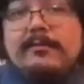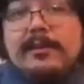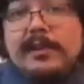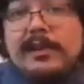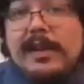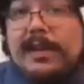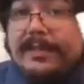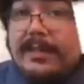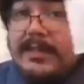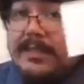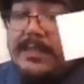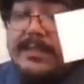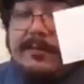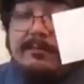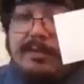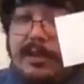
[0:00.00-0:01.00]
you get this
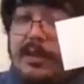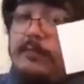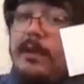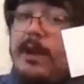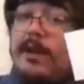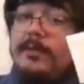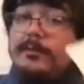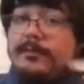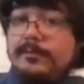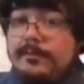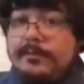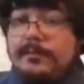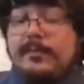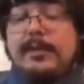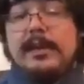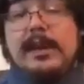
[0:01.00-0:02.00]
pretty well,
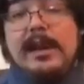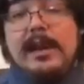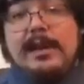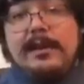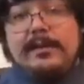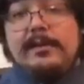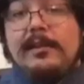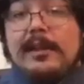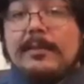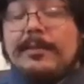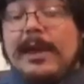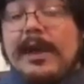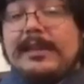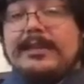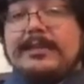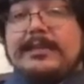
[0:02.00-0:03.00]
you can
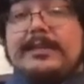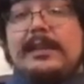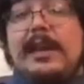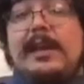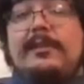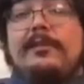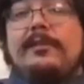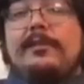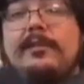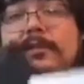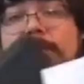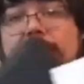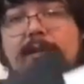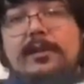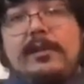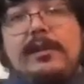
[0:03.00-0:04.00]
practice it together.
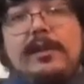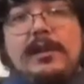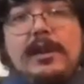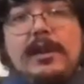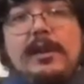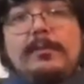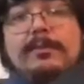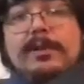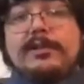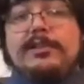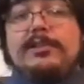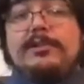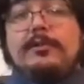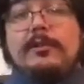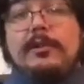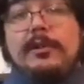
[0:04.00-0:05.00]
Put
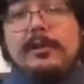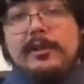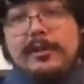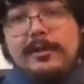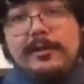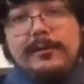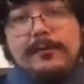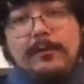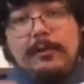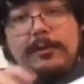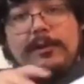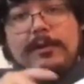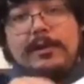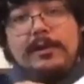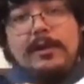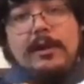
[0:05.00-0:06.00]
your folder
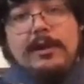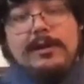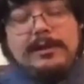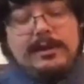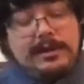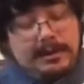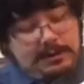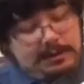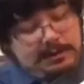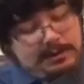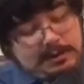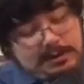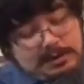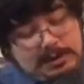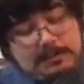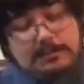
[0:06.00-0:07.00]
on here,
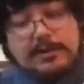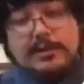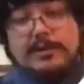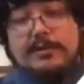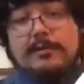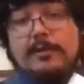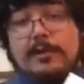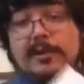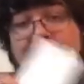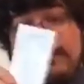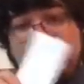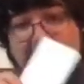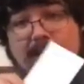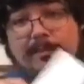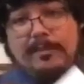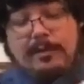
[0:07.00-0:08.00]
put your
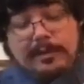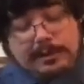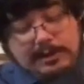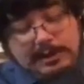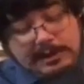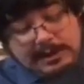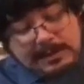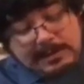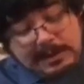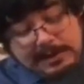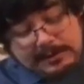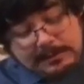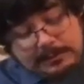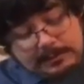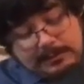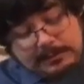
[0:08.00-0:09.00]
fretboard on the bottom
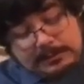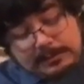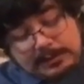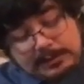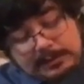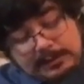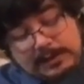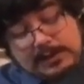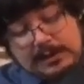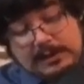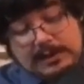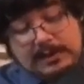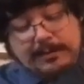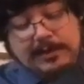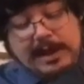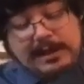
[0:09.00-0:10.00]
to
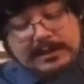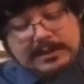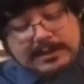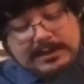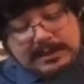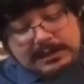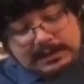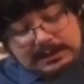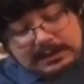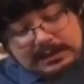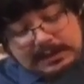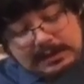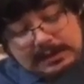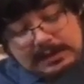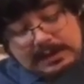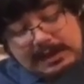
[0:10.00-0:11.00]
practice it,
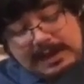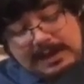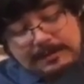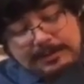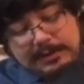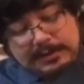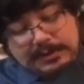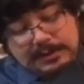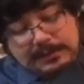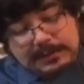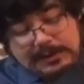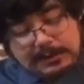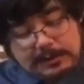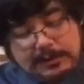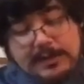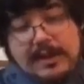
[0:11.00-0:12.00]
and put your
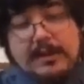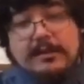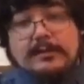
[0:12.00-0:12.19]
finger there.